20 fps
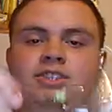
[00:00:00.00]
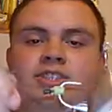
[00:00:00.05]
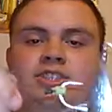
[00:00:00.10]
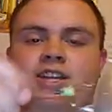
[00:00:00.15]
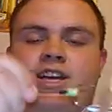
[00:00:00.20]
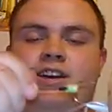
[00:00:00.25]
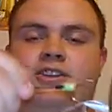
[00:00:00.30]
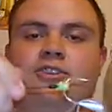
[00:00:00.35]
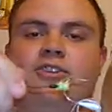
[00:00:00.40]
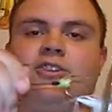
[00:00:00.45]

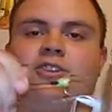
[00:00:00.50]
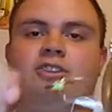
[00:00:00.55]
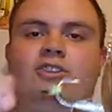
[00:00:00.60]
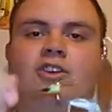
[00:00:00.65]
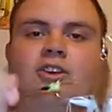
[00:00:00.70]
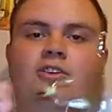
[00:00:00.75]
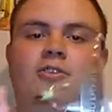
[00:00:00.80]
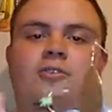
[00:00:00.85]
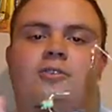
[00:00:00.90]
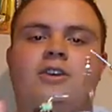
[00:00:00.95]
Just that hook
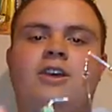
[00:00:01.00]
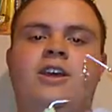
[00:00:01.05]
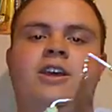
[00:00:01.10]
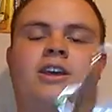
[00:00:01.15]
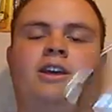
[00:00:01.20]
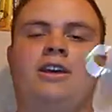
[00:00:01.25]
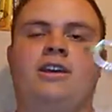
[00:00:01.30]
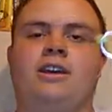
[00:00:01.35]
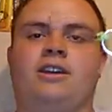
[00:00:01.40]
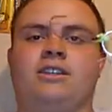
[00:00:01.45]
alone
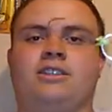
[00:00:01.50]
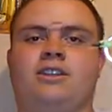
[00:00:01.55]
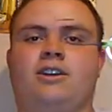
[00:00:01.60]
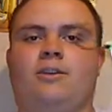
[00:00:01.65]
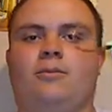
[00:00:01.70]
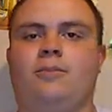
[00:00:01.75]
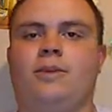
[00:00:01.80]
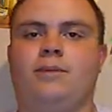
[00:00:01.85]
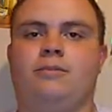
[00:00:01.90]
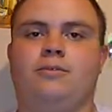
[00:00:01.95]
has
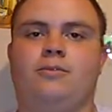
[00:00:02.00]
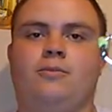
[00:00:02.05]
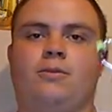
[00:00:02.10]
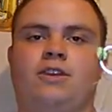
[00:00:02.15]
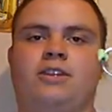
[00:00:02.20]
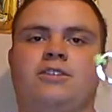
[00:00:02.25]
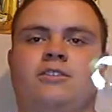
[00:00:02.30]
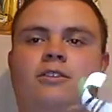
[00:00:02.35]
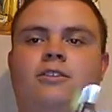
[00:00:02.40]
helped people win